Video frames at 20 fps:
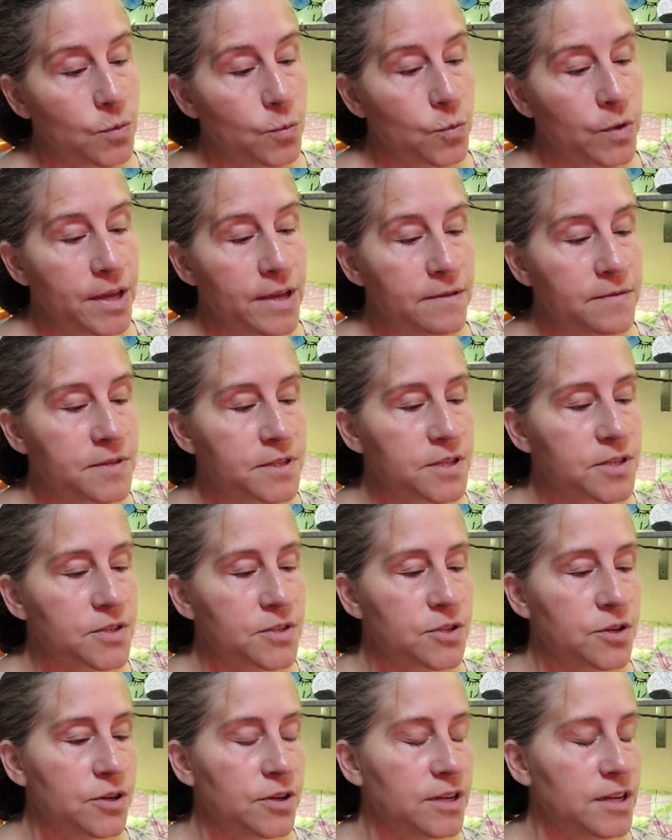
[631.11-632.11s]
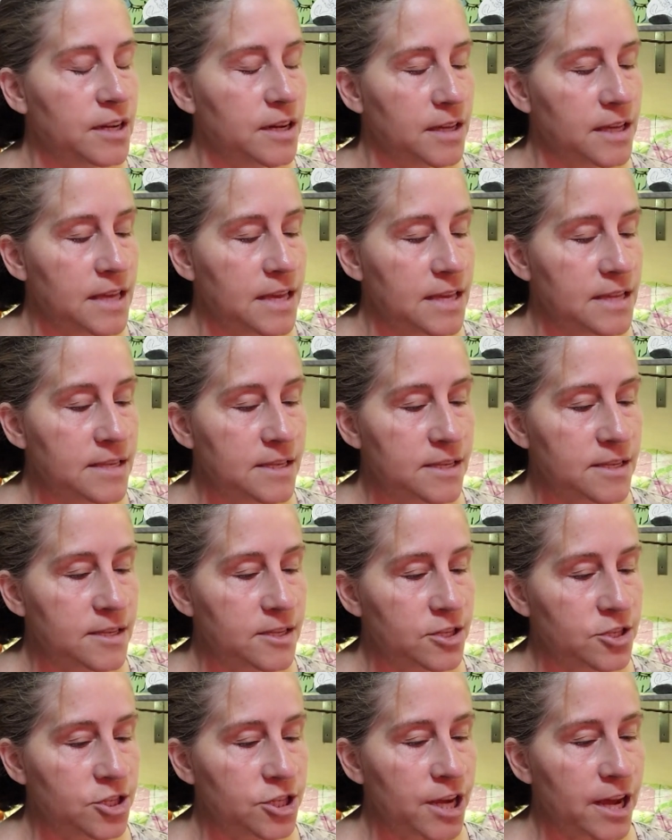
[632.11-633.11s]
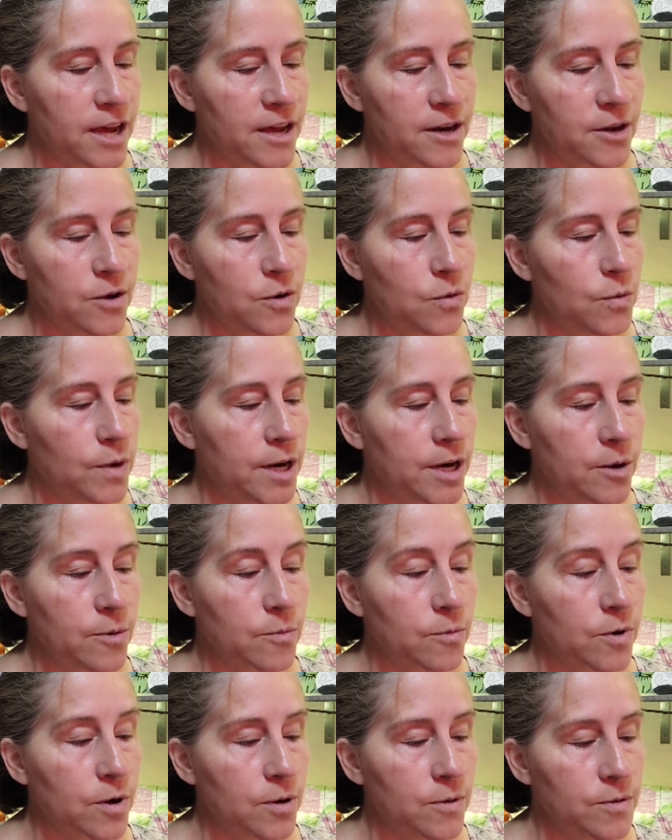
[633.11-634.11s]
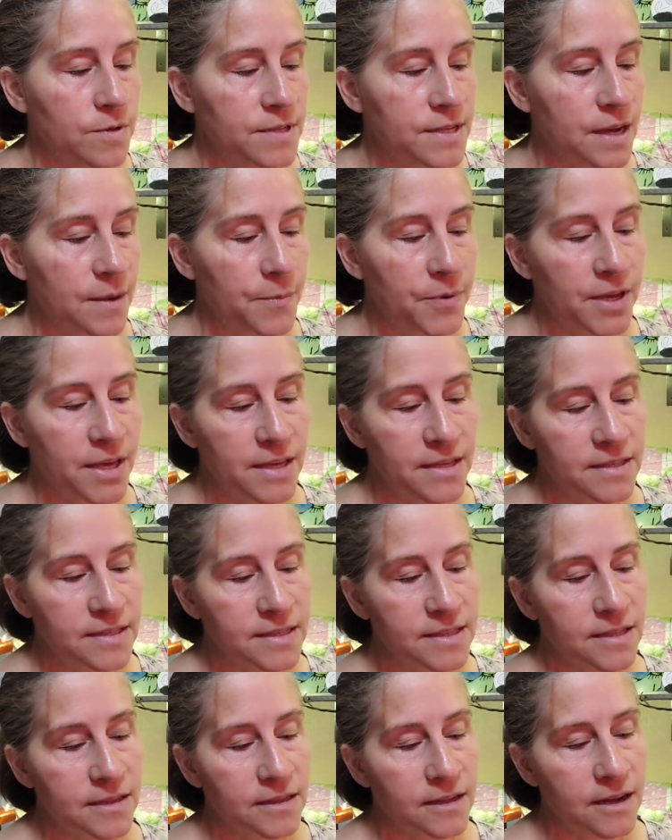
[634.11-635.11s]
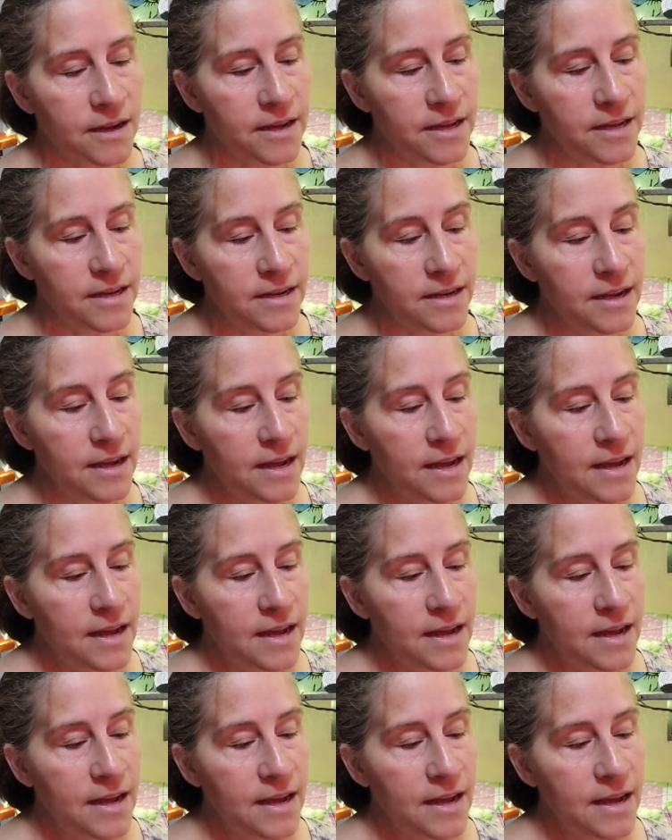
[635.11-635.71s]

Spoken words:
we have stood against the shadow when it rose up against the light,